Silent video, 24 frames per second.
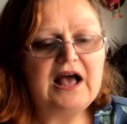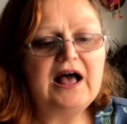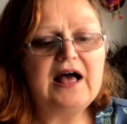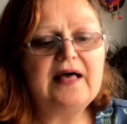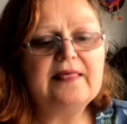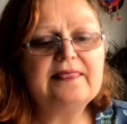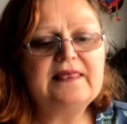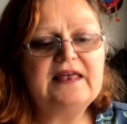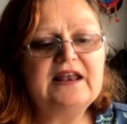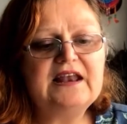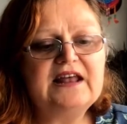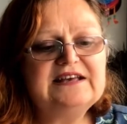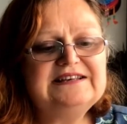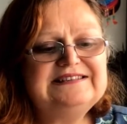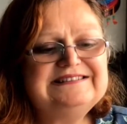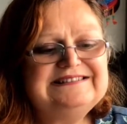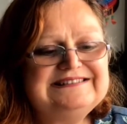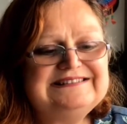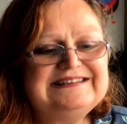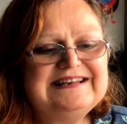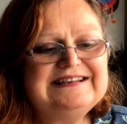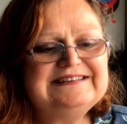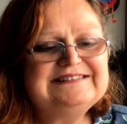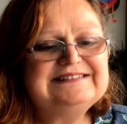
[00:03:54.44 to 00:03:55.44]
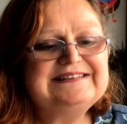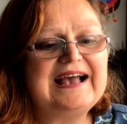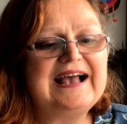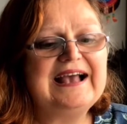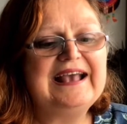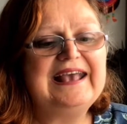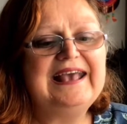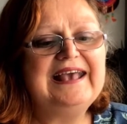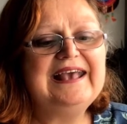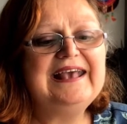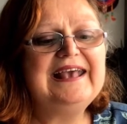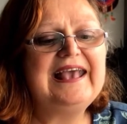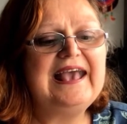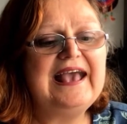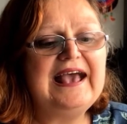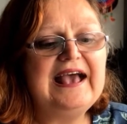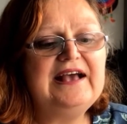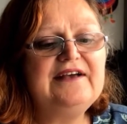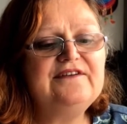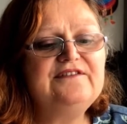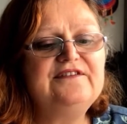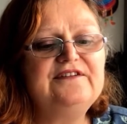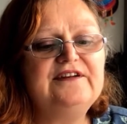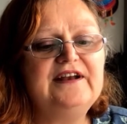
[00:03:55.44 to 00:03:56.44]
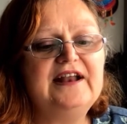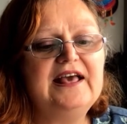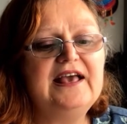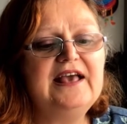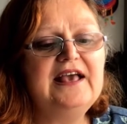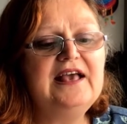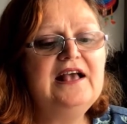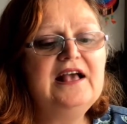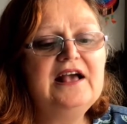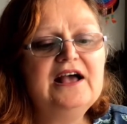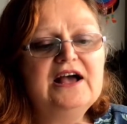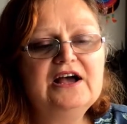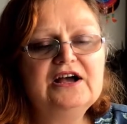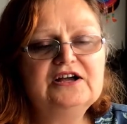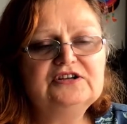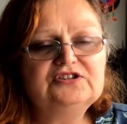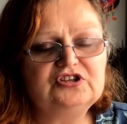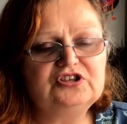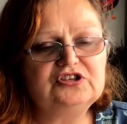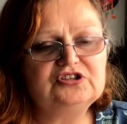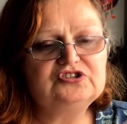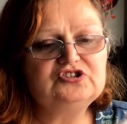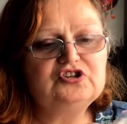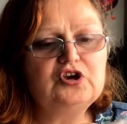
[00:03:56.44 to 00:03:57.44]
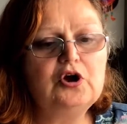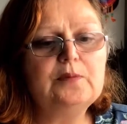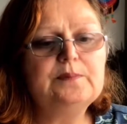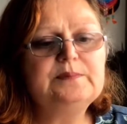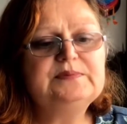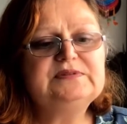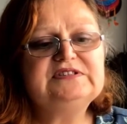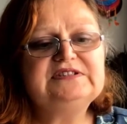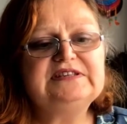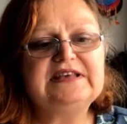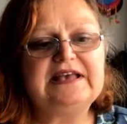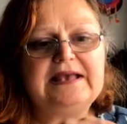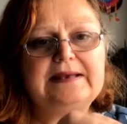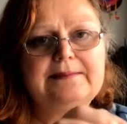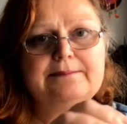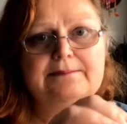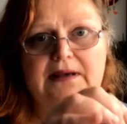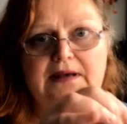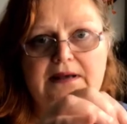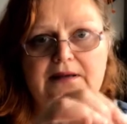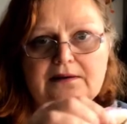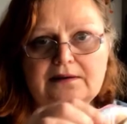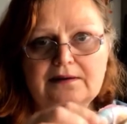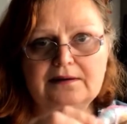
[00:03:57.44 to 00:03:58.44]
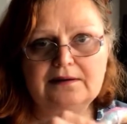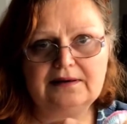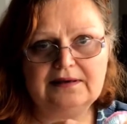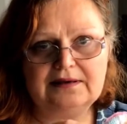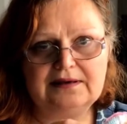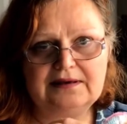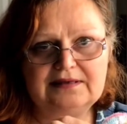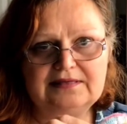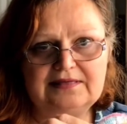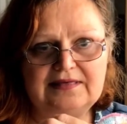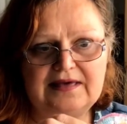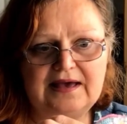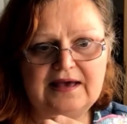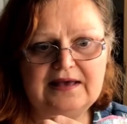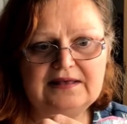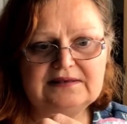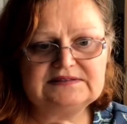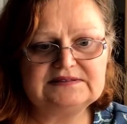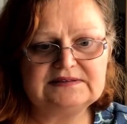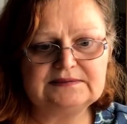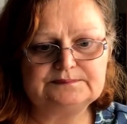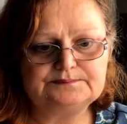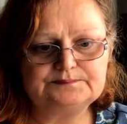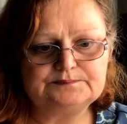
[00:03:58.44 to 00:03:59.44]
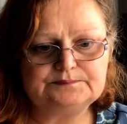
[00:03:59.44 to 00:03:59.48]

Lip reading: and then I zigzag it carefully to the top seam like that,